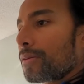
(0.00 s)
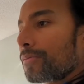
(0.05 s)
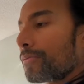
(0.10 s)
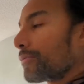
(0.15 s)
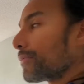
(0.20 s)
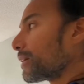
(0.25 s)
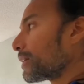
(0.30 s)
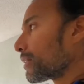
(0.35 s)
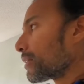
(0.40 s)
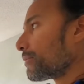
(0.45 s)

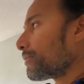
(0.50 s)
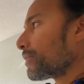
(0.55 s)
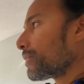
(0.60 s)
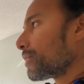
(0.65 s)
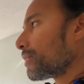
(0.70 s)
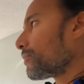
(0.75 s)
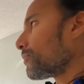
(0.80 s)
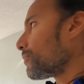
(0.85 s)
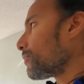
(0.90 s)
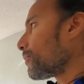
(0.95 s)

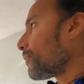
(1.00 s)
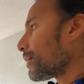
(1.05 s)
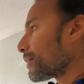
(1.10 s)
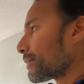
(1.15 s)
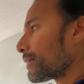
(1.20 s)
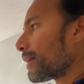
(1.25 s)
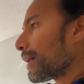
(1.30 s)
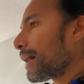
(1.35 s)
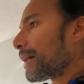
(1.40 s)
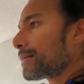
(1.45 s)
really want
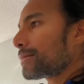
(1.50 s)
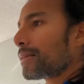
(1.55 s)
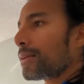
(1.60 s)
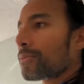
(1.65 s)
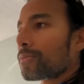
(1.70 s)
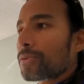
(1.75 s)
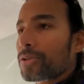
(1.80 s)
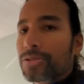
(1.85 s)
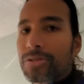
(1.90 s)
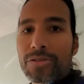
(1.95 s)
the
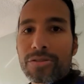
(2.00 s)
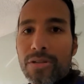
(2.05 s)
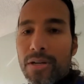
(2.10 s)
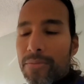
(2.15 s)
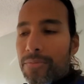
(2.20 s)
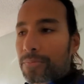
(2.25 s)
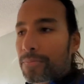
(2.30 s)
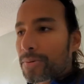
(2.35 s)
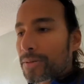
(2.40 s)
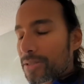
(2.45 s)
asset once you
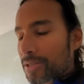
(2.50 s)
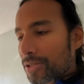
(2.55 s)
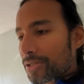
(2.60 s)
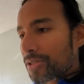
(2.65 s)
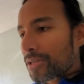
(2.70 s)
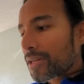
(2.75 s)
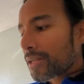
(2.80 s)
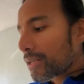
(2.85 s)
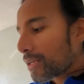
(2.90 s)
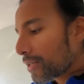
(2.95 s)
start
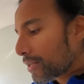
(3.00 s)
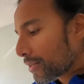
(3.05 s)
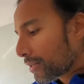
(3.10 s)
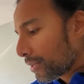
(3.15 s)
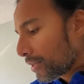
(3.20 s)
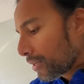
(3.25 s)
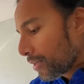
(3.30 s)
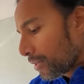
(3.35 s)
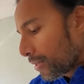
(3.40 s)
positioning it.